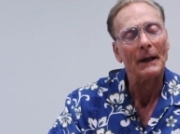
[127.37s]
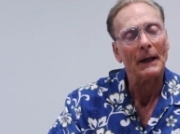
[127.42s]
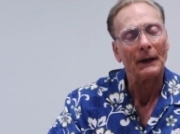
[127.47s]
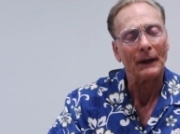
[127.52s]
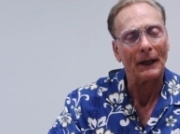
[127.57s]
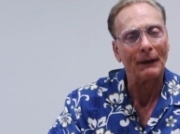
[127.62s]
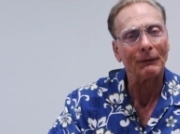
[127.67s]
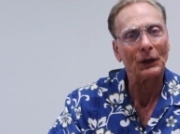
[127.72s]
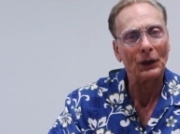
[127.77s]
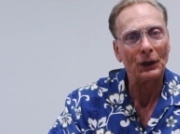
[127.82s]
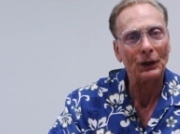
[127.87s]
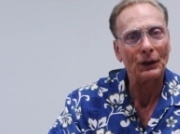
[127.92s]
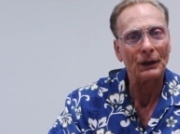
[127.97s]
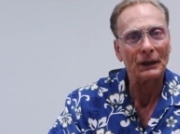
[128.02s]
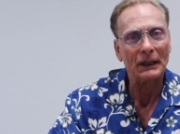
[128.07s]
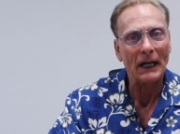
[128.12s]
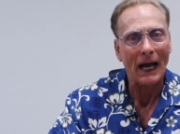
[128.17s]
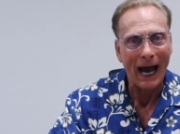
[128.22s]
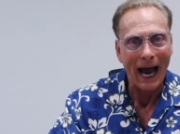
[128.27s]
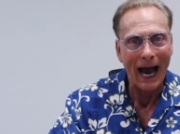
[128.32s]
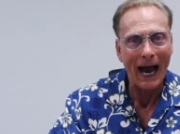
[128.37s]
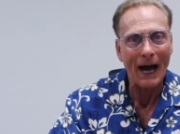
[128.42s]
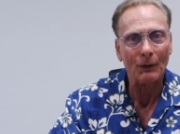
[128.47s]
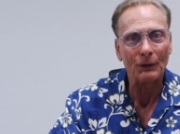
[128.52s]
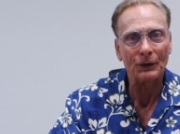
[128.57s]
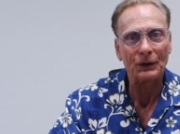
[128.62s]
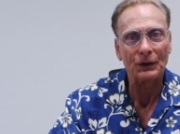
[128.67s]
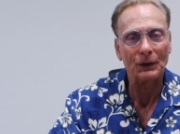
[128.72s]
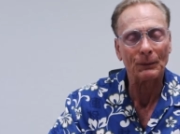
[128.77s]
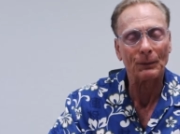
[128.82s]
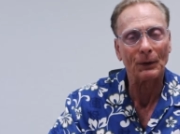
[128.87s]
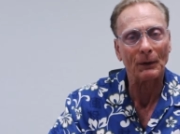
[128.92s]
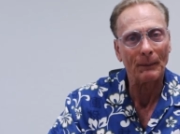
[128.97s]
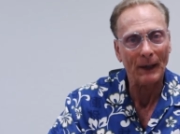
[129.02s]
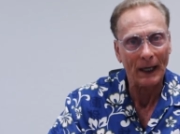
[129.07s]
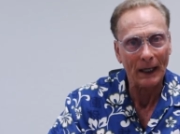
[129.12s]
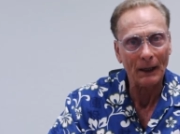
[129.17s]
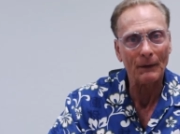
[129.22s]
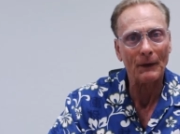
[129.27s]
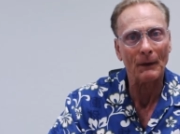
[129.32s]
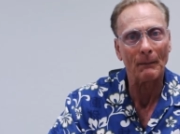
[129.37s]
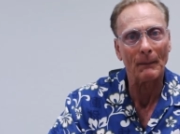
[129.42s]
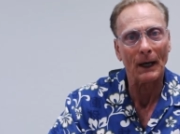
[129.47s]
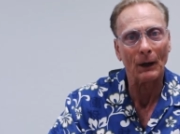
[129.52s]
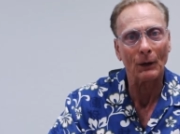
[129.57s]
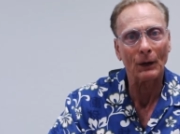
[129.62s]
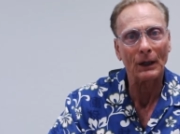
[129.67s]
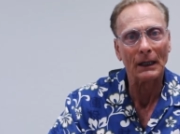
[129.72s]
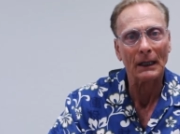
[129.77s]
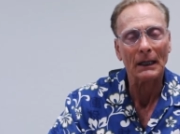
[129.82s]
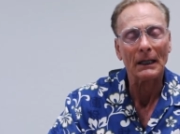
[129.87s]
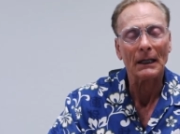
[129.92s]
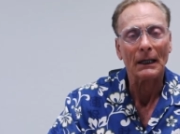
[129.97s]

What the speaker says: they've learned how to prepare the milk.